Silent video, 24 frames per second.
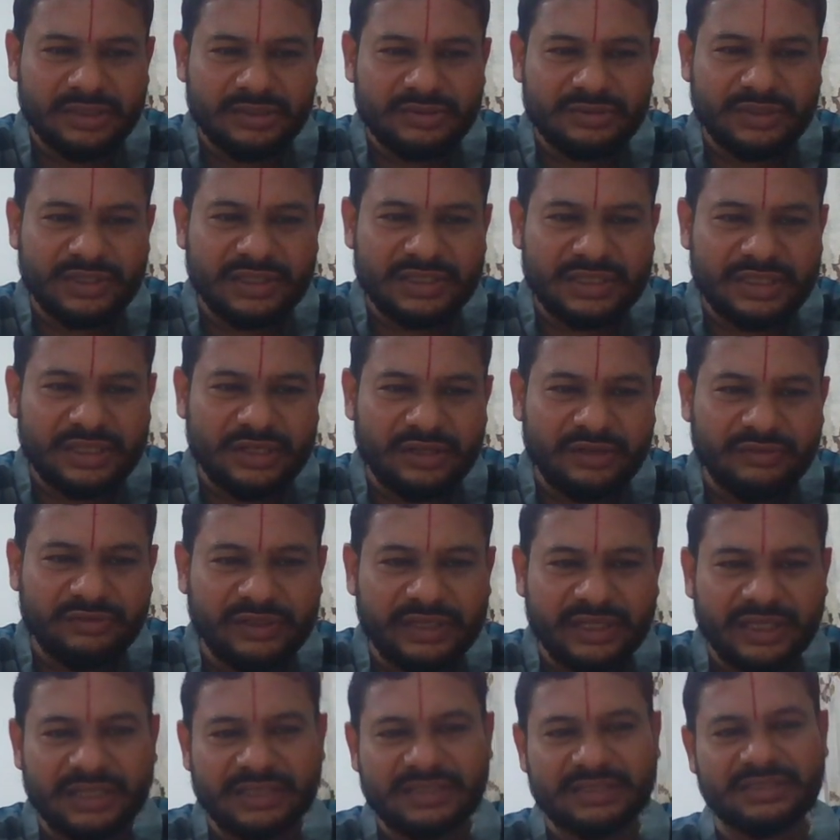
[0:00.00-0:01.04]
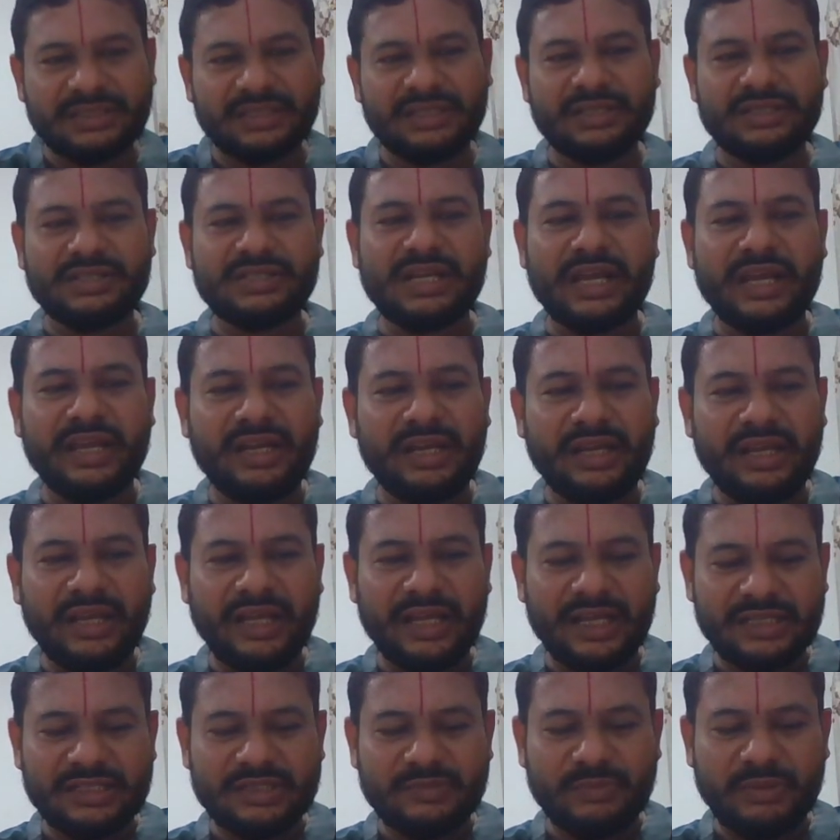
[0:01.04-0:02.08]
So instead of, let us say, sine
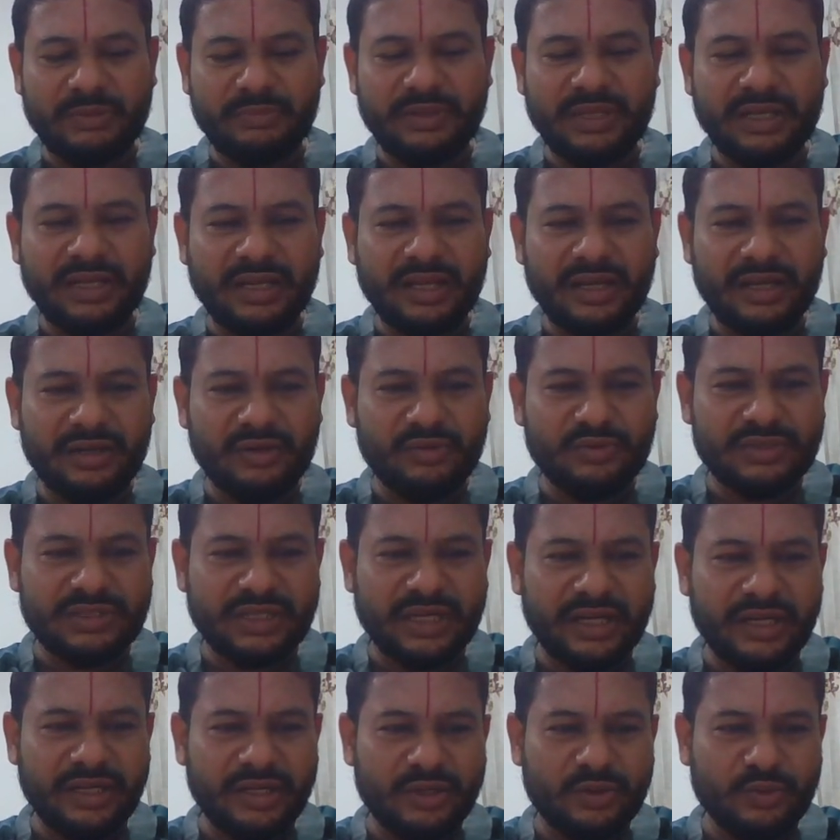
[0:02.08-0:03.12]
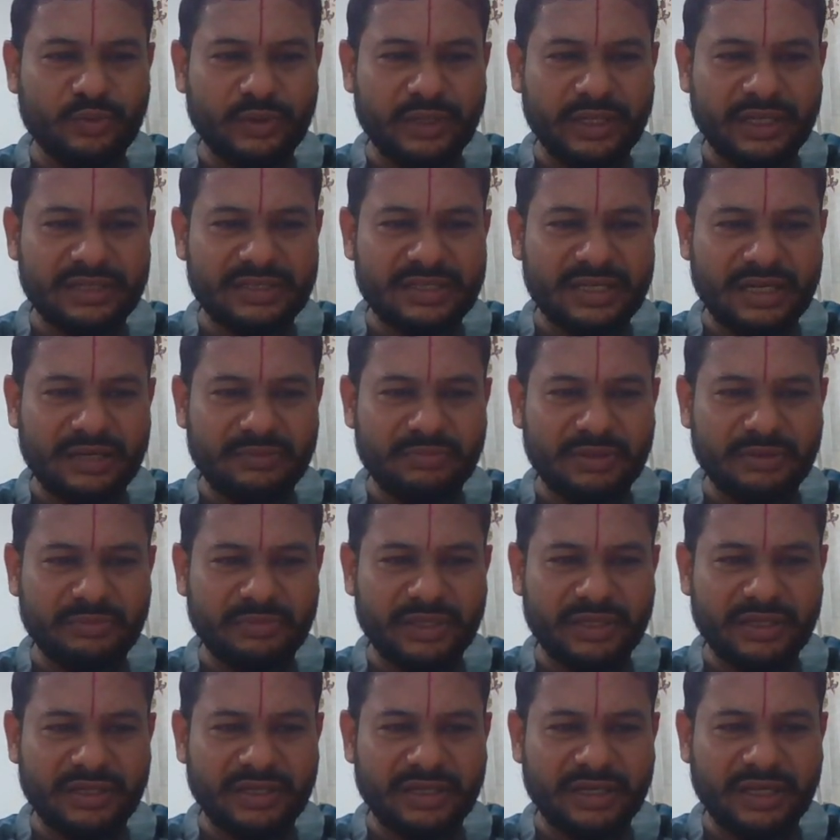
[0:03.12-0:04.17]
x, maybe I can do sine 2x, and
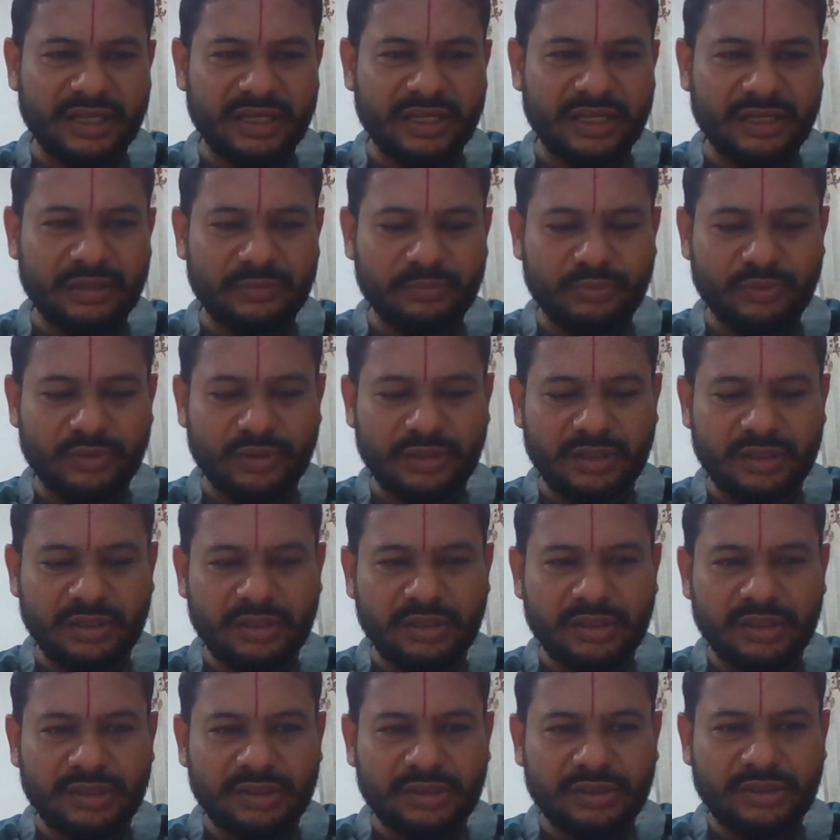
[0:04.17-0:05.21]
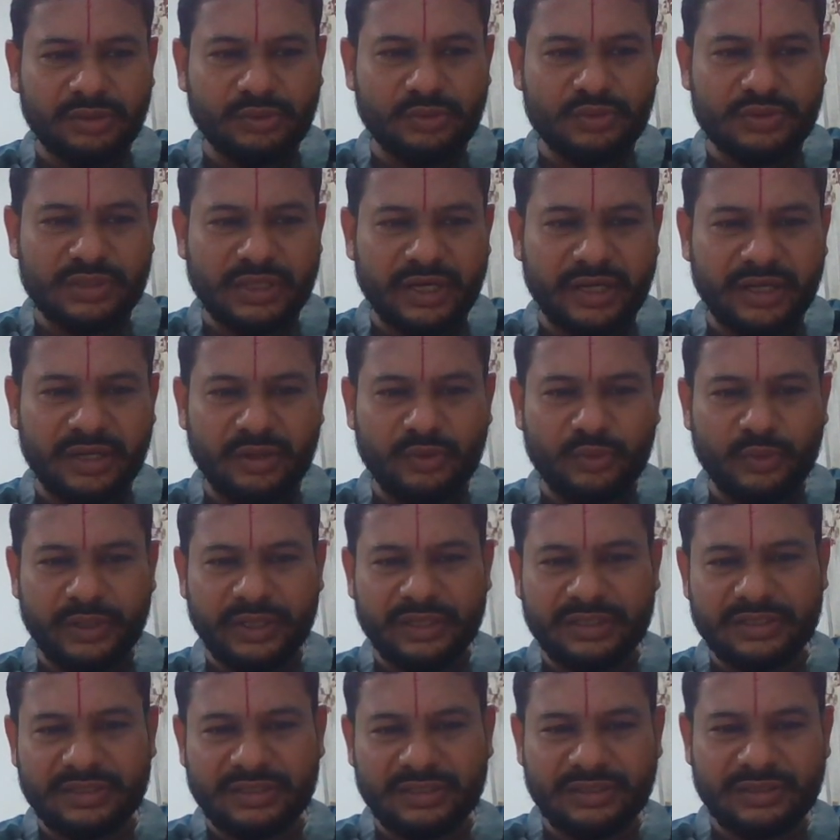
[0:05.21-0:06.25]
maybe here I can put 2 sine
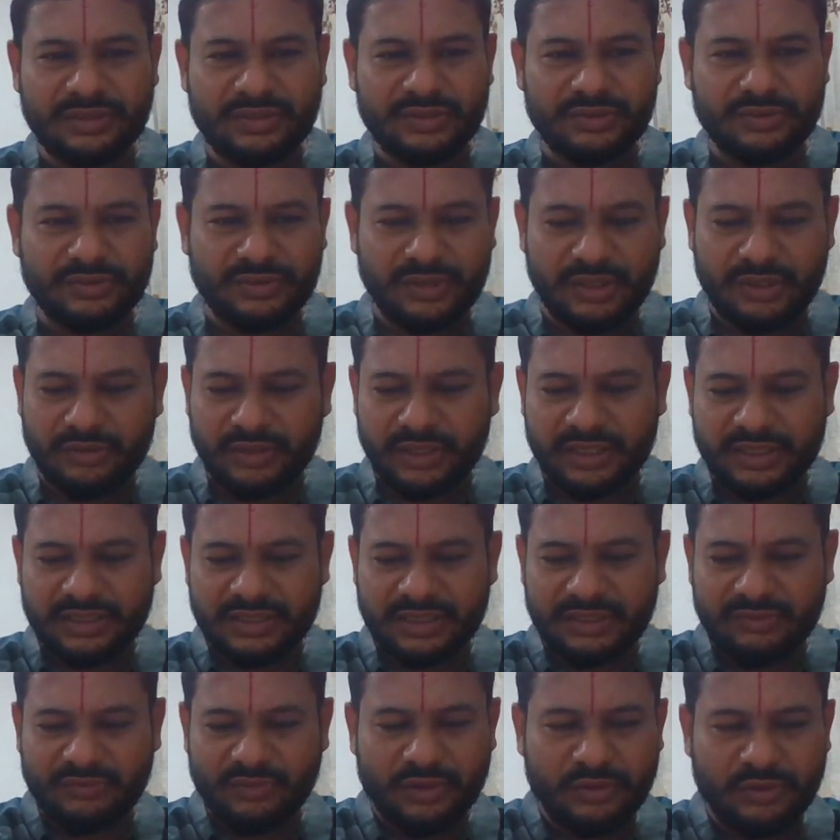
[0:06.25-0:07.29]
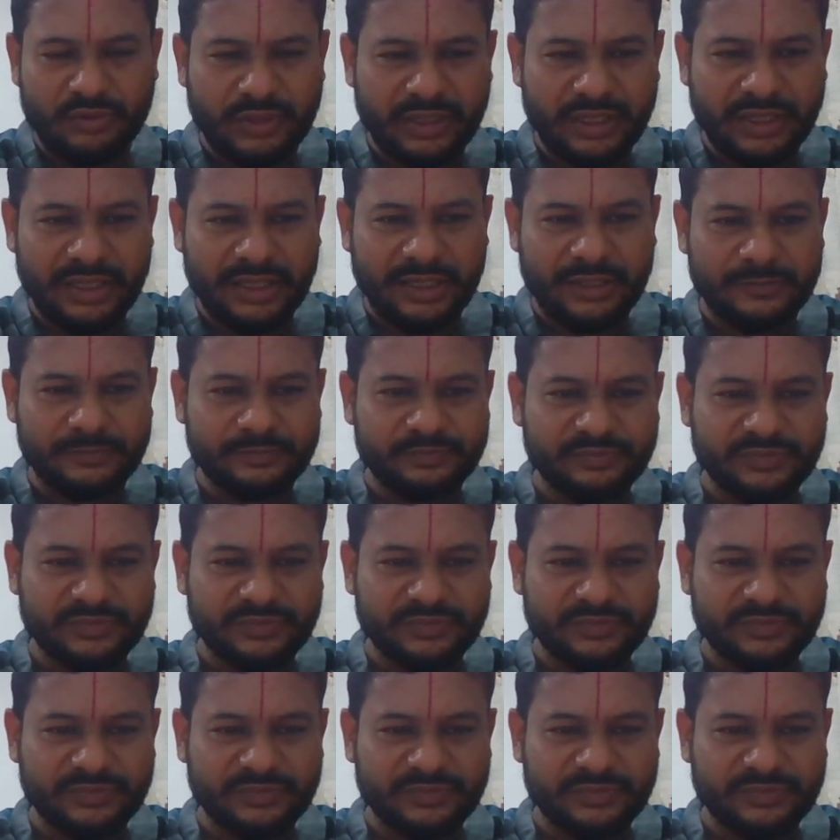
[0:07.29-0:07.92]
2x. So now let's see what do I get.